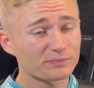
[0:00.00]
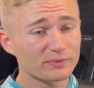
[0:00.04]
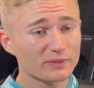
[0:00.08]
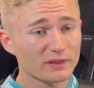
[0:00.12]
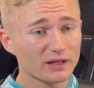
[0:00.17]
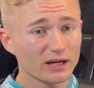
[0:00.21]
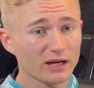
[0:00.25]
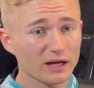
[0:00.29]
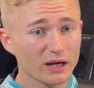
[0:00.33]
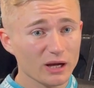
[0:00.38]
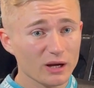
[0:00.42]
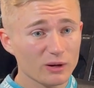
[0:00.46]

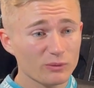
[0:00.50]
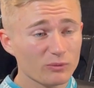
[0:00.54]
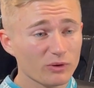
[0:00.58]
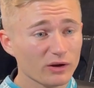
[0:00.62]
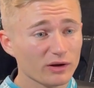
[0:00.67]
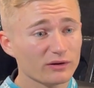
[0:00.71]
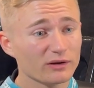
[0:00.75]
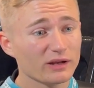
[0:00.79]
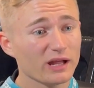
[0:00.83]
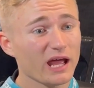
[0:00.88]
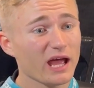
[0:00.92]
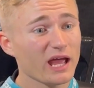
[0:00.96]

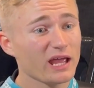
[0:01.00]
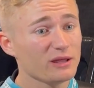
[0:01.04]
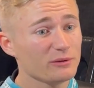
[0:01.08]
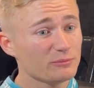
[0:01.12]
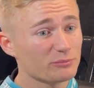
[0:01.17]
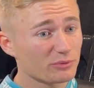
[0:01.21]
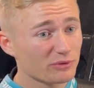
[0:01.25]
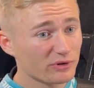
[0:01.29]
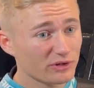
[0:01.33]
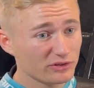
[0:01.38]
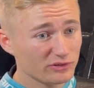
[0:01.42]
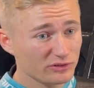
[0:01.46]
Won 8
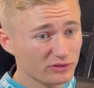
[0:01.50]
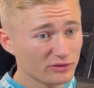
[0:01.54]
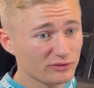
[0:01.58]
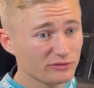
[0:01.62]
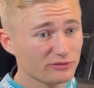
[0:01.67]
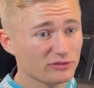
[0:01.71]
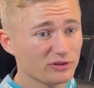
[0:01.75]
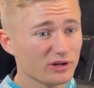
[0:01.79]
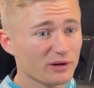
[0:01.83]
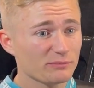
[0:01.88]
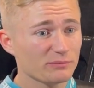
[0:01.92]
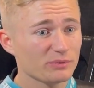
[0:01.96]
British Youth
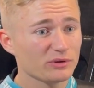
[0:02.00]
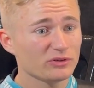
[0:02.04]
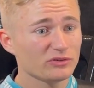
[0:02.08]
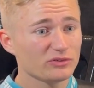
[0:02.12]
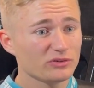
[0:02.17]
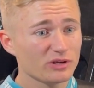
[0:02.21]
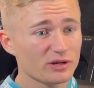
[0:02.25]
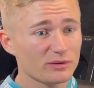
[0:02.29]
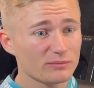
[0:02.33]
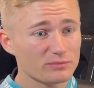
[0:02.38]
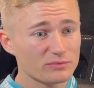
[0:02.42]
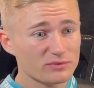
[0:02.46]

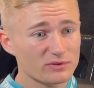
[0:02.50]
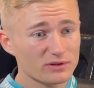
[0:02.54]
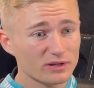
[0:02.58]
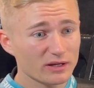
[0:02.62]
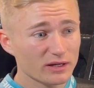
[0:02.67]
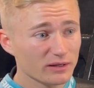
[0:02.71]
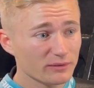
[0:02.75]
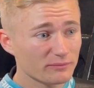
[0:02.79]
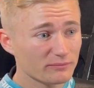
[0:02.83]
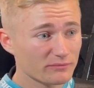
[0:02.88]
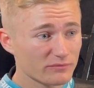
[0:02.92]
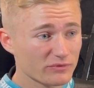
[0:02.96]
Championships,
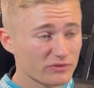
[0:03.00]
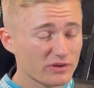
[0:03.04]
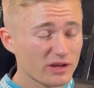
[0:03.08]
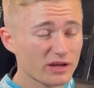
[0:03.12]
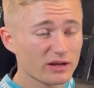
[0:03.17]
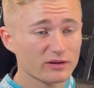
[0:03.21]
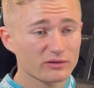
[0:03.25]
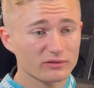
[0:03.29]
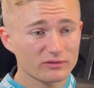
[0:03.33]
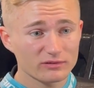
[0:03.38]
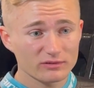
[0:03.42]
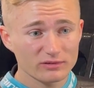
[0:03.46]

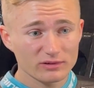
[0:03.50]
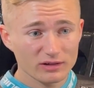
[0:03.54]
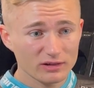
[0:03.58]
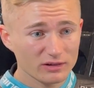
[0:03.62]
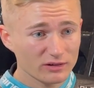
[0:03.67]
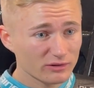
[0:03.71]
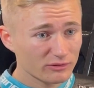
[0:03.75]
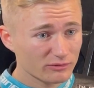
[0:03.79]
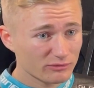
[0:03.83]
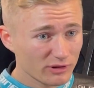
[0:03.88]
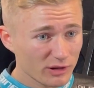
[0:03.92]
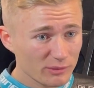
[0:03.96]
second in
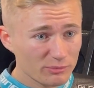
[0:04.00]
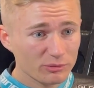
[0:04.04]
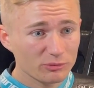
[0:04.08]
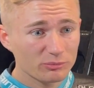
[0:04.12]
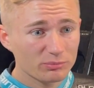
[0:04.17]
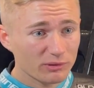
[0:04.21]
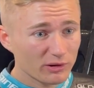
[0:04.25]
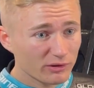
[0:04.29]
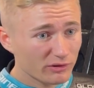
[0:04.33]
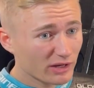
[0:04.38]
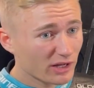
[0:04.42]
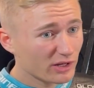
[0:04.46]
the Red Bull
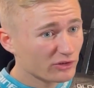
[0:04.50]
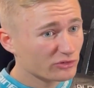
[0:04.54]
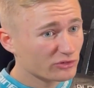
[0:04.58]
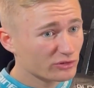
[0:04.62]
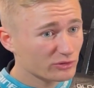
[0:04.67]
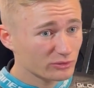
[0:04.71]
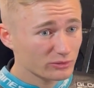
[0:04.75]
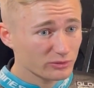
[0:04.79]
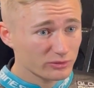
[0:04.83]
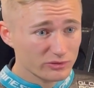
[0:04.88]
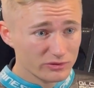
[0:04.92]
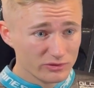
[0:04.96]
Pro
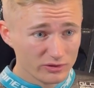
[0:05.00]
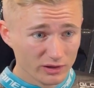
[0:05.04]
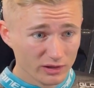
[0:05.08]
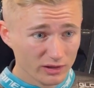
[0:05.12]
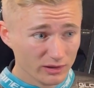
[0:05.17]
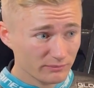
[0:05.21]
Nationals,